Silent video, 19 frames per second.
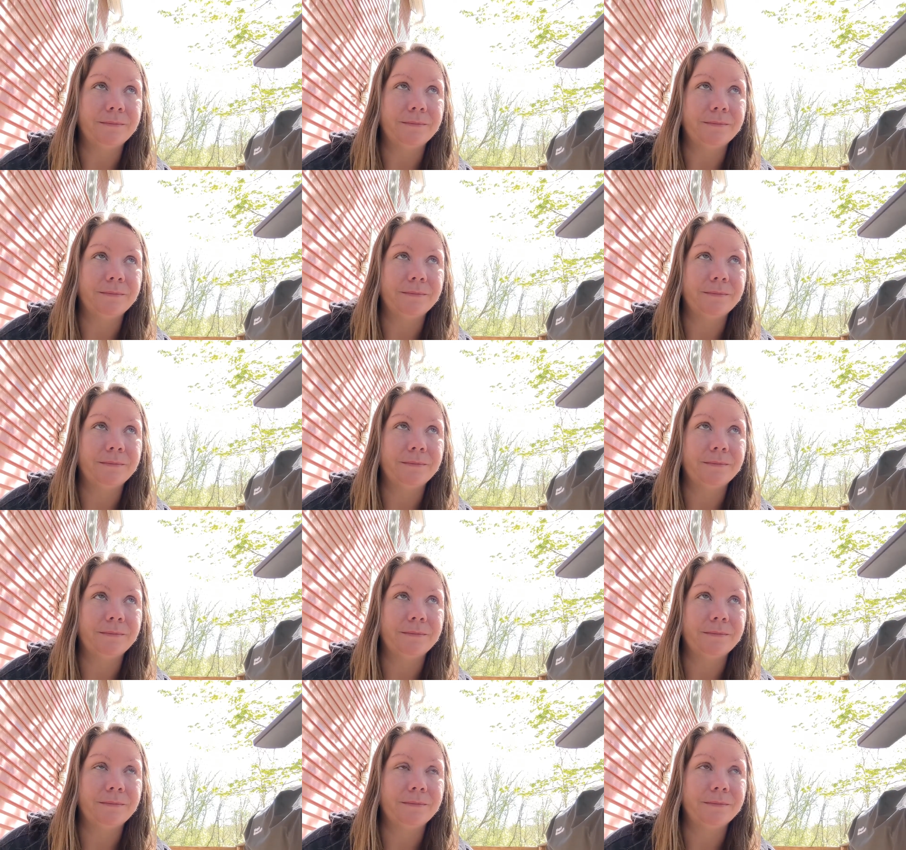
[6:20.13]

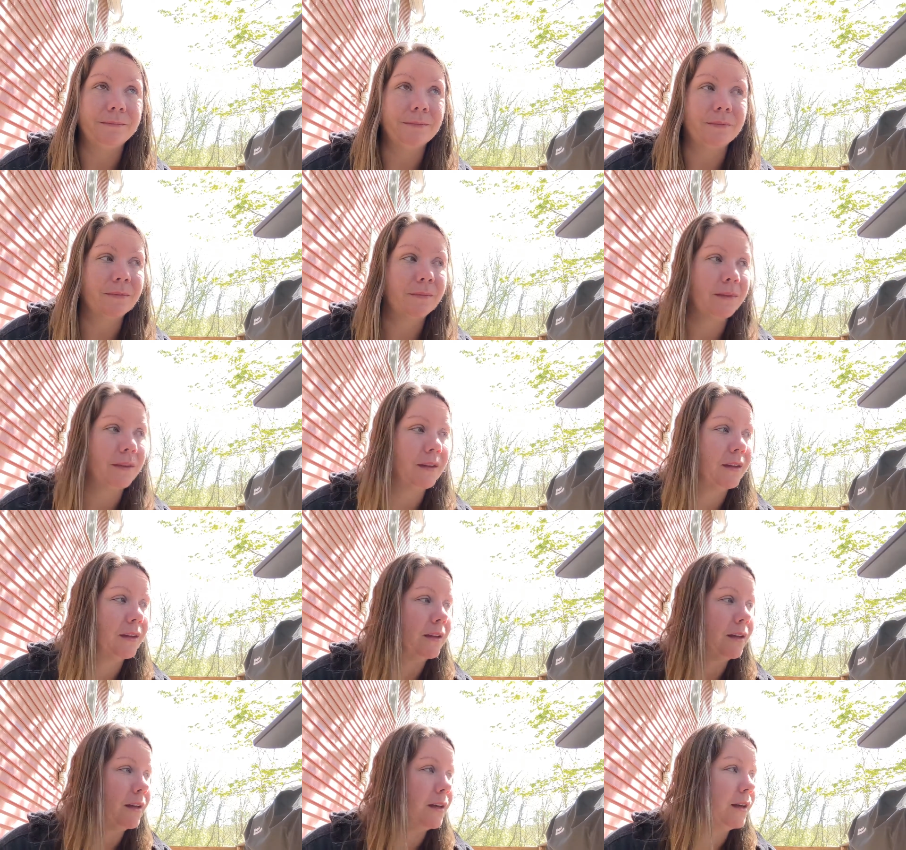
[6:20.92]

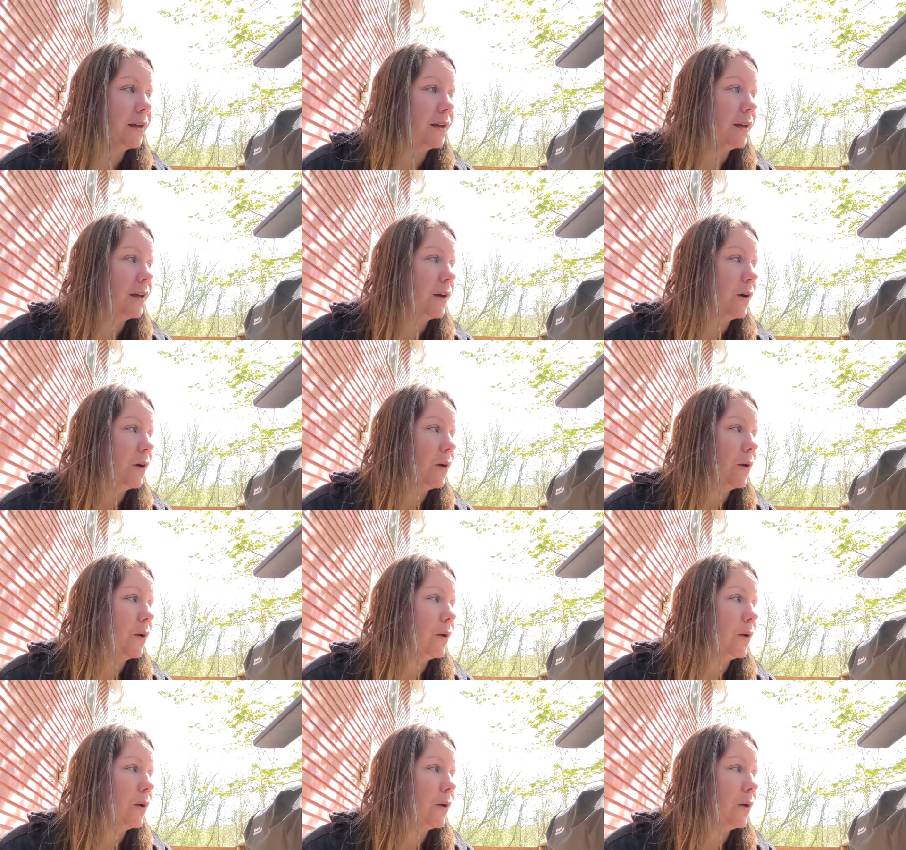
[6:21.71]
(silence)